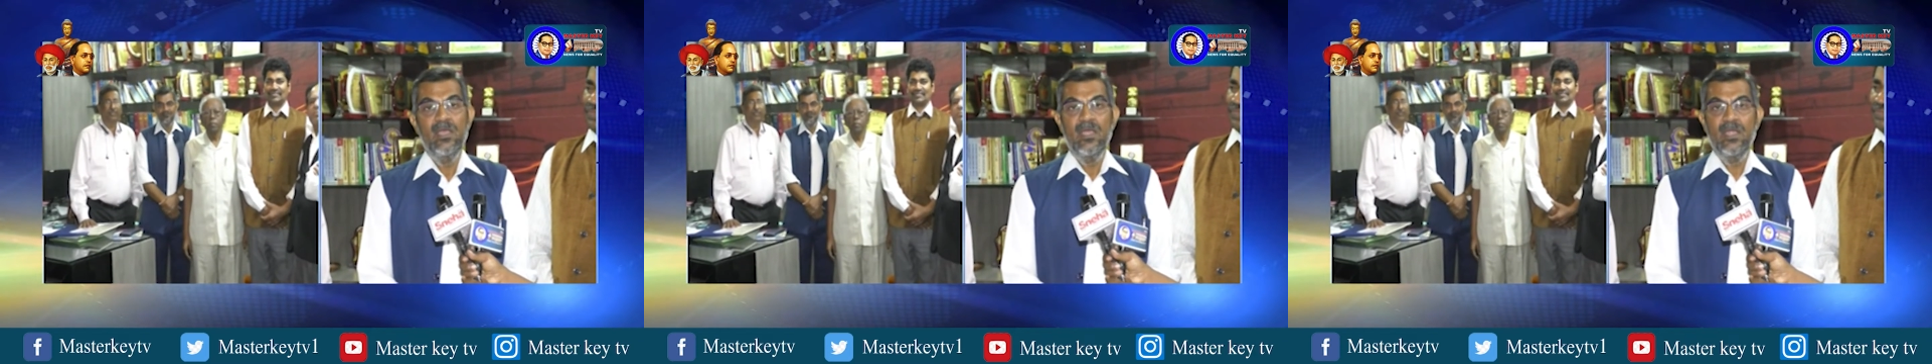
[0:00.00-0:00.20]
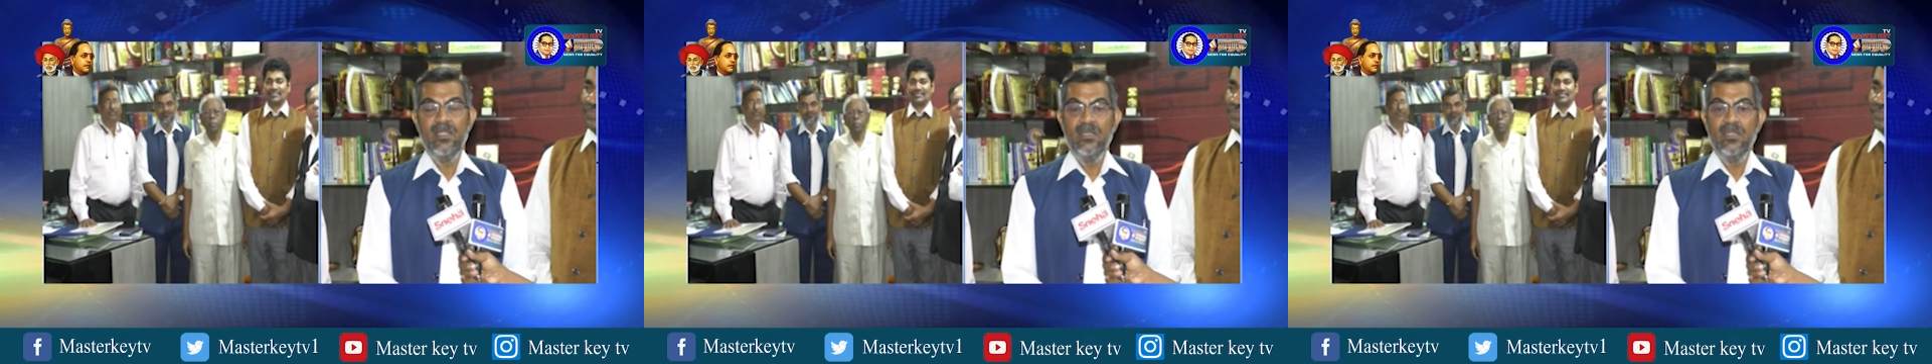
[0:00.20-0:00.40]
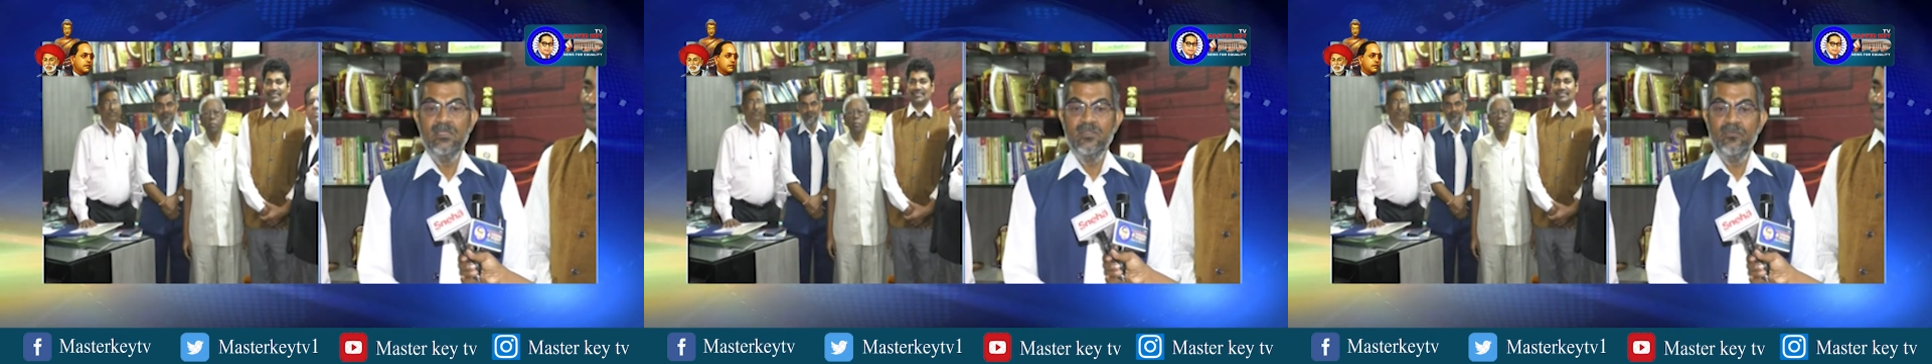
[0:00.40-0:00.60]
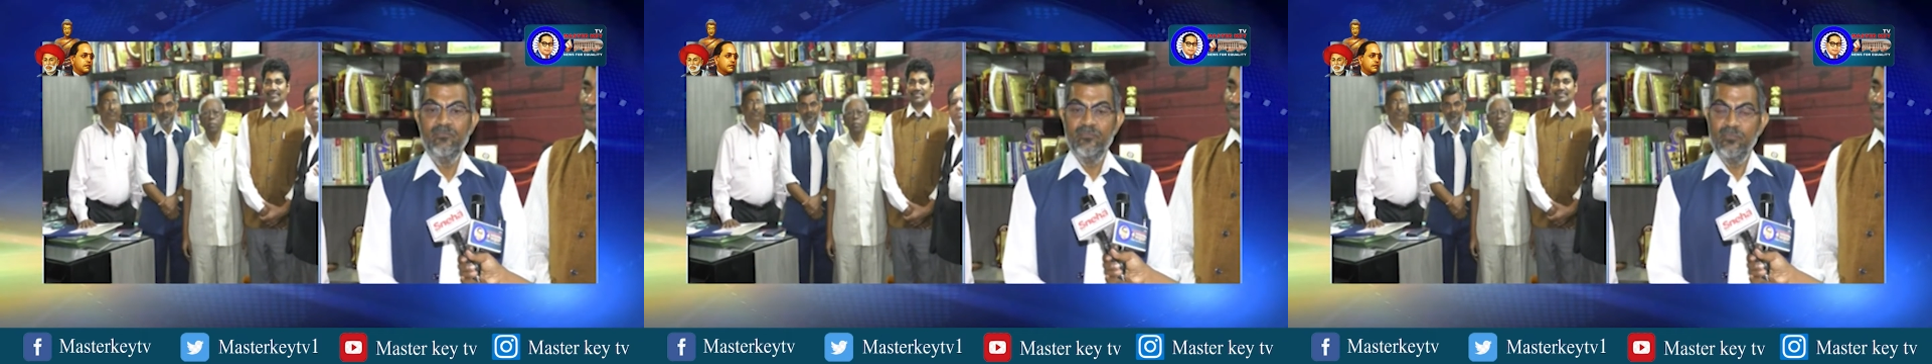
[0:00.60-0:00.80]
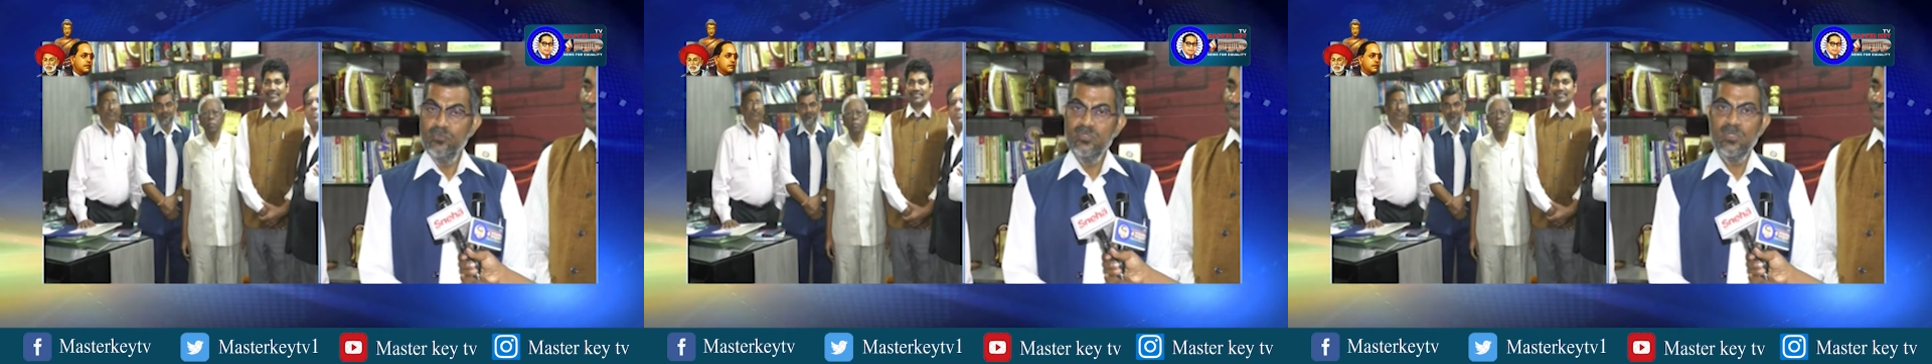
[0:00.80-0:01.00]
And in the
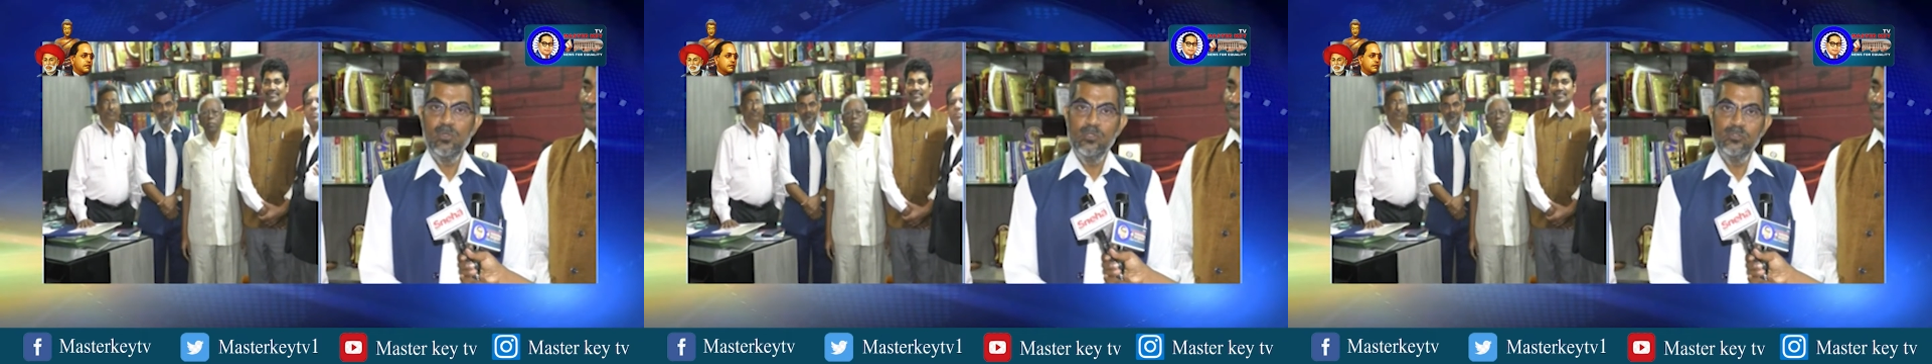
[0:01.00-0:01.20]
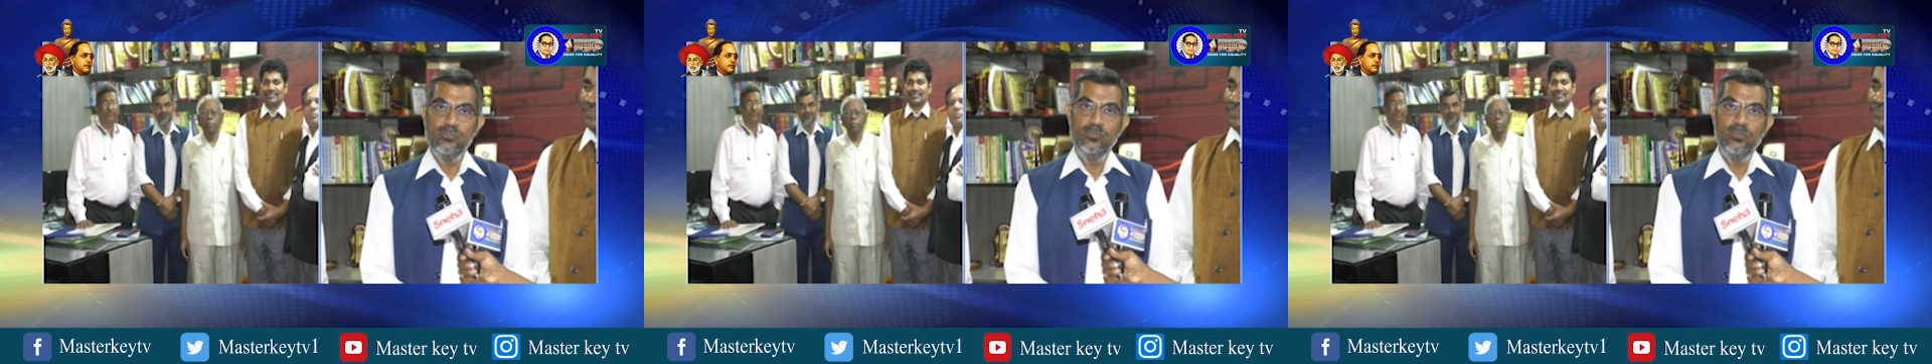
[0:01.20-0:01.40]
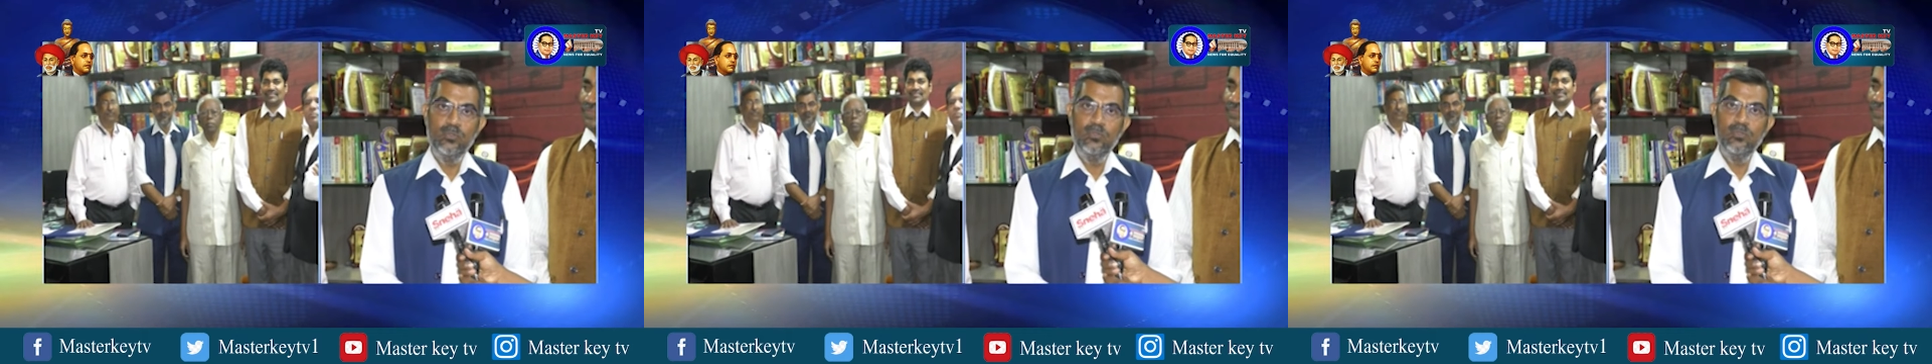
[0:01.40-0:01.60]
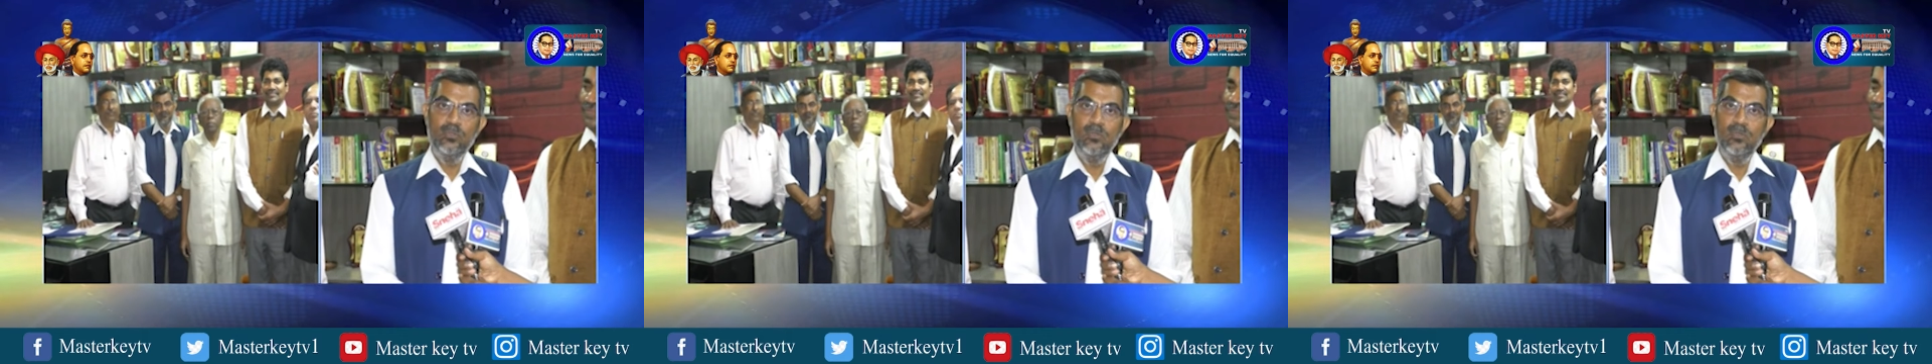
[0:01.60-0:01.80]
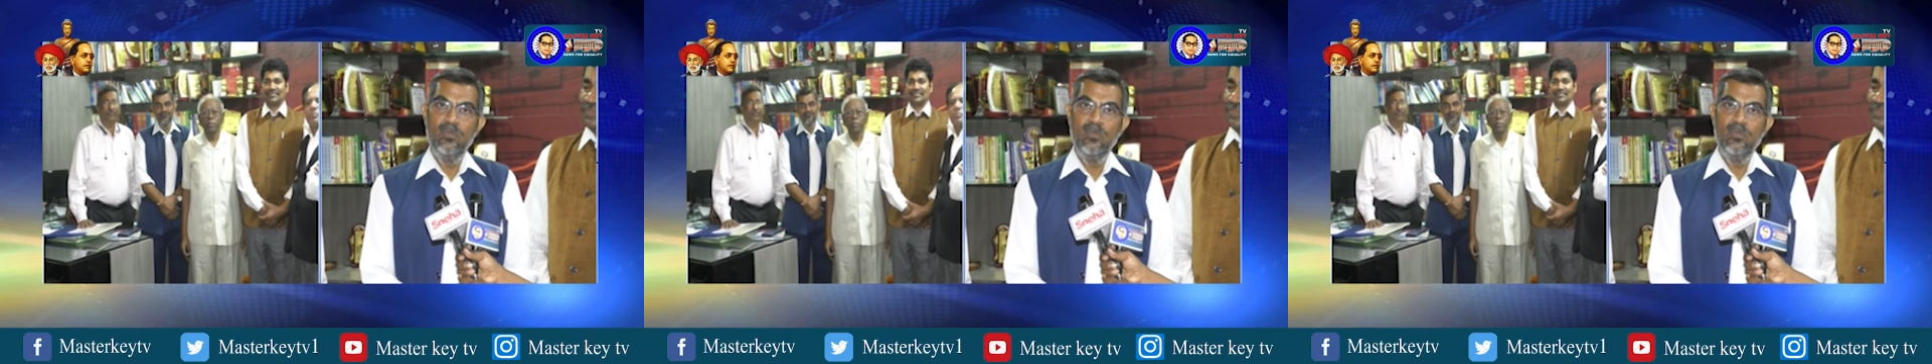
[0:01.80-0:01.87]
future also,